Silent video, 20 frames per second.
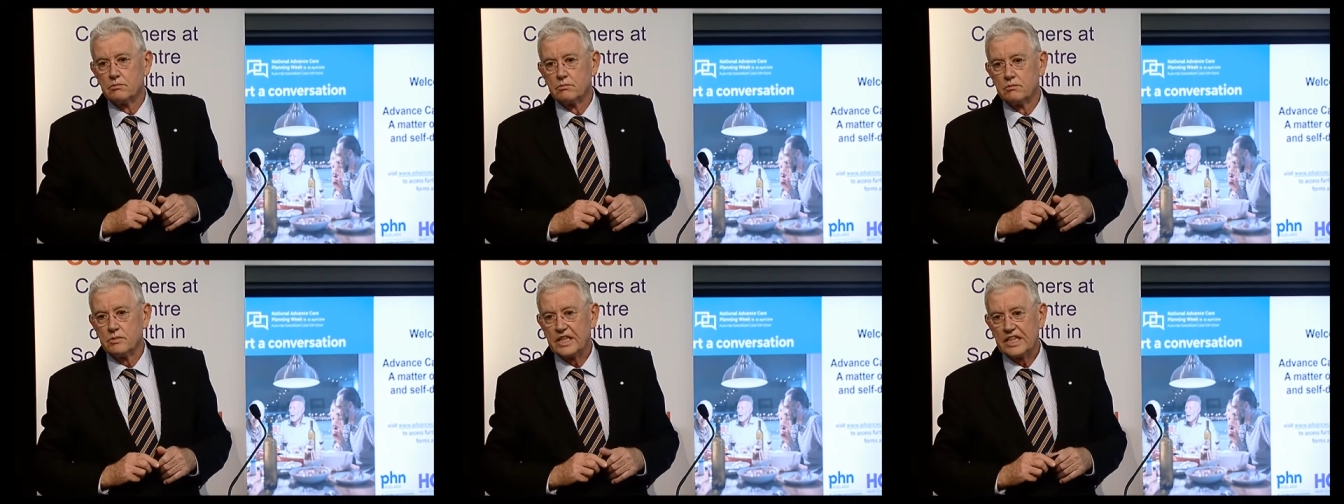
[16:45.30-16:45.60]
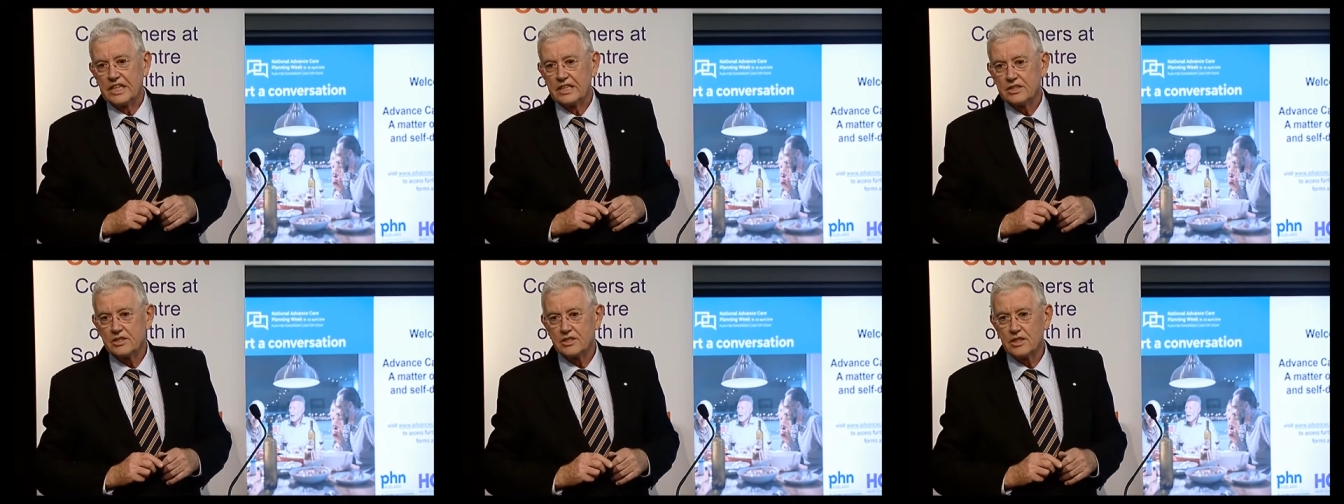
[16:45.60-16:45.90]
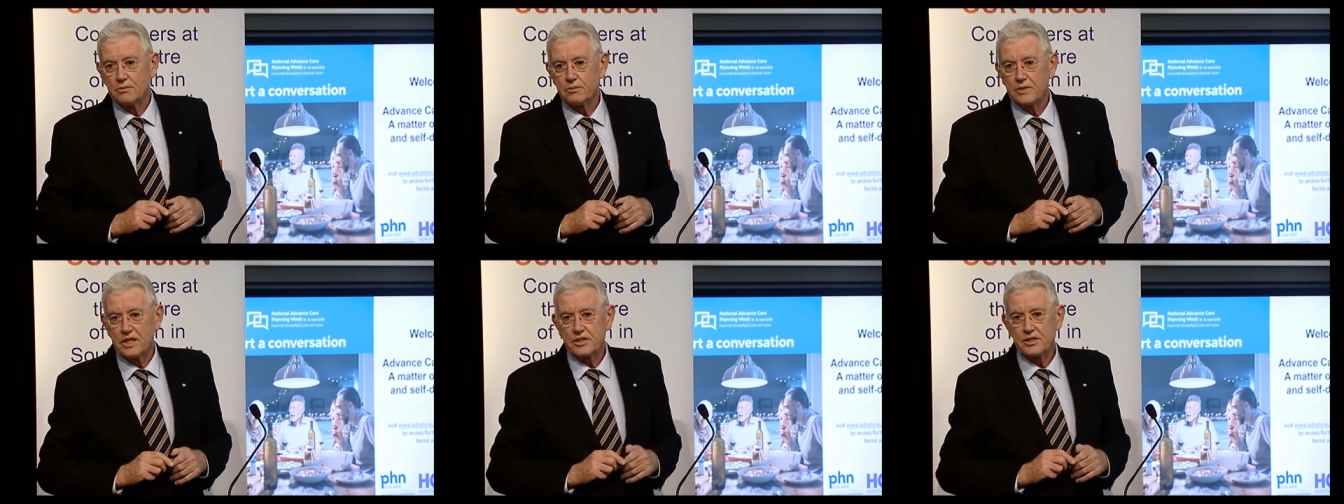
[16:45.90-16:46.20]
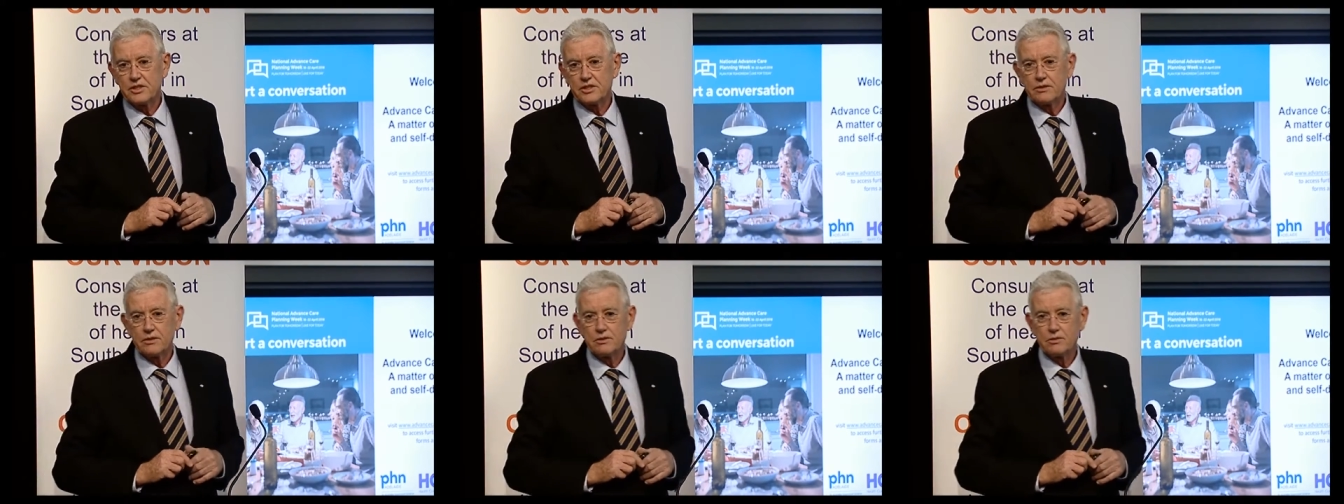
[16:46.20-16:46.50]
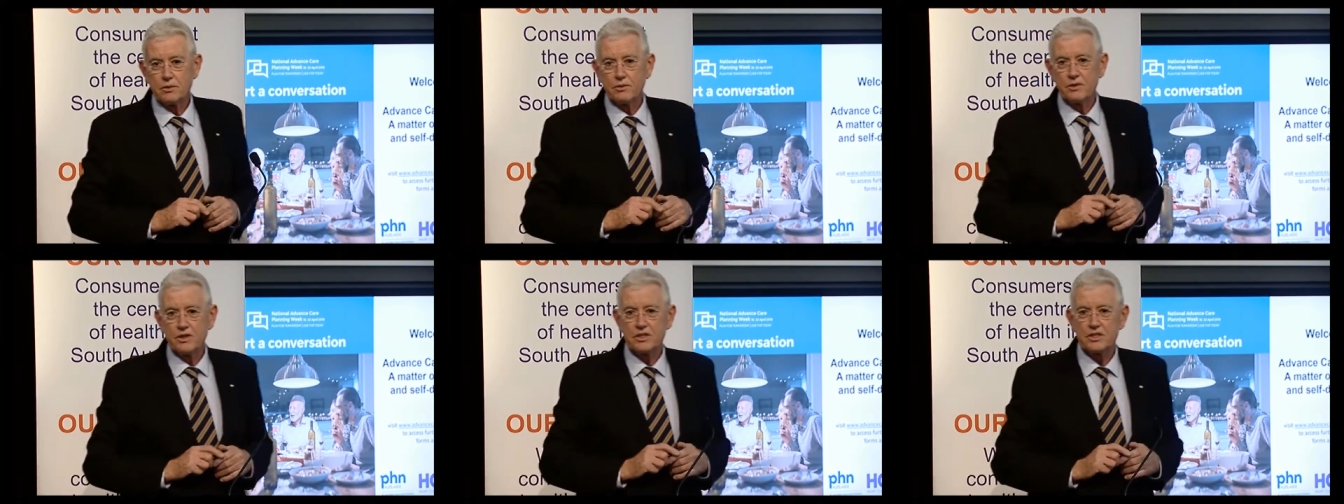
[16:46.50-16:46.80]
You know, it's not much. It's
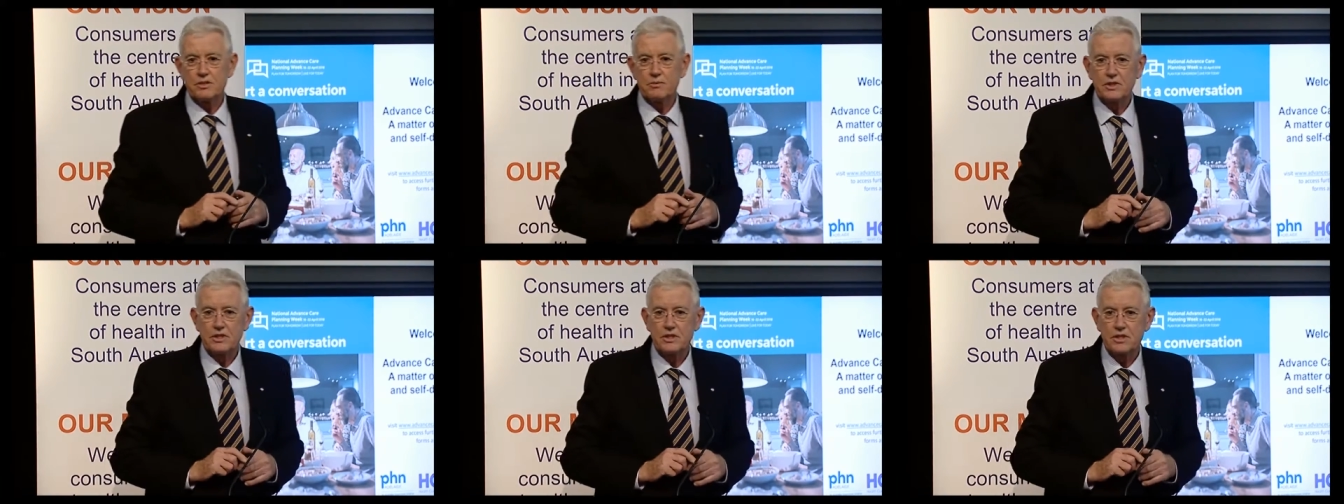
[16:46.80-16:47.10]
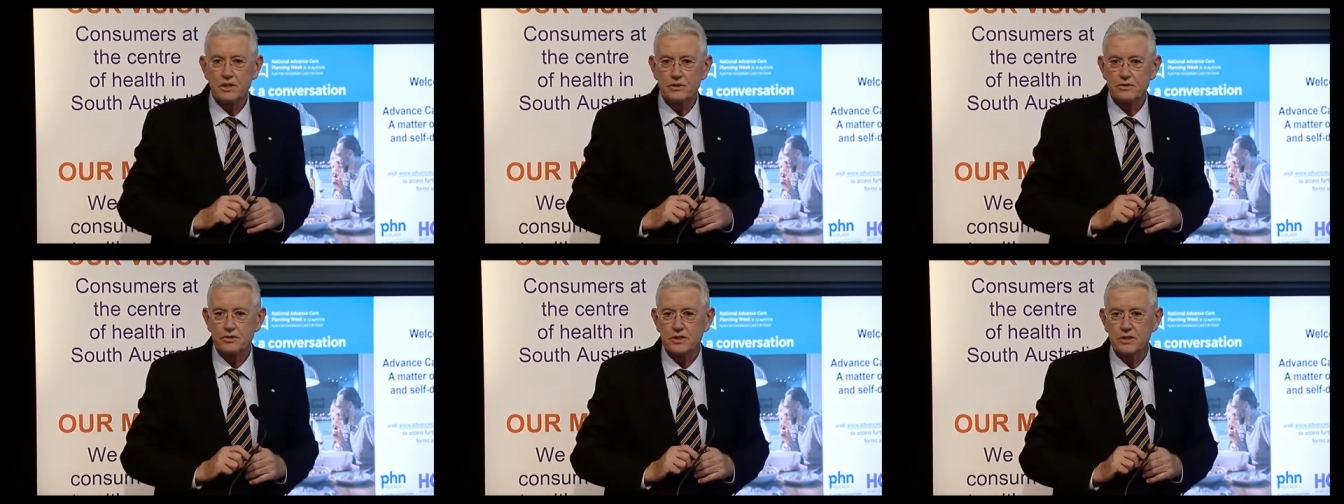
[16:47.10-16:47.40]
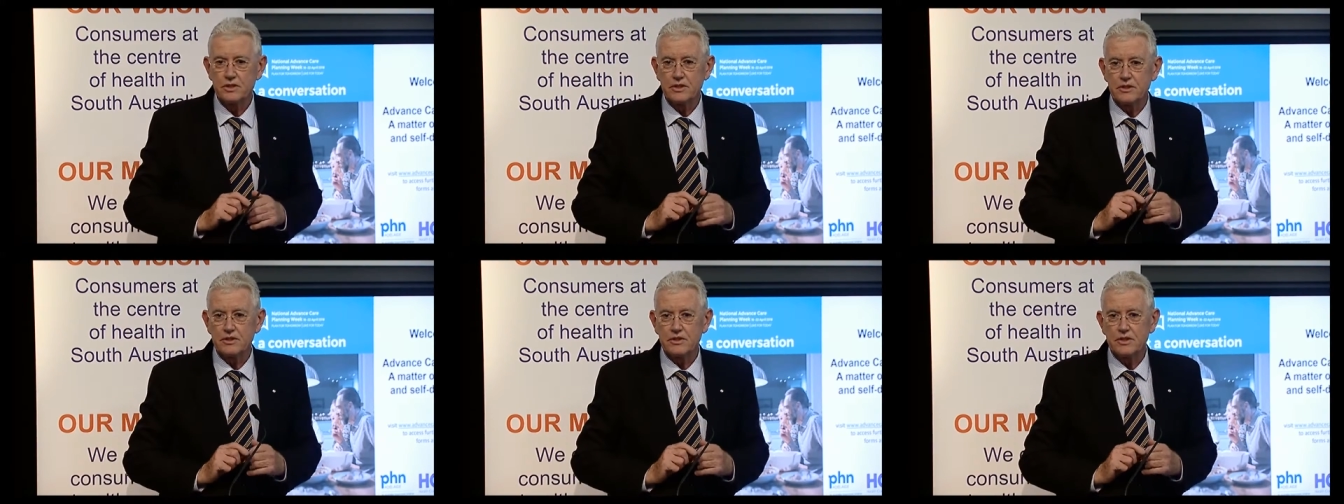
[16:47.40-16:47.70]
what we used to be told to do.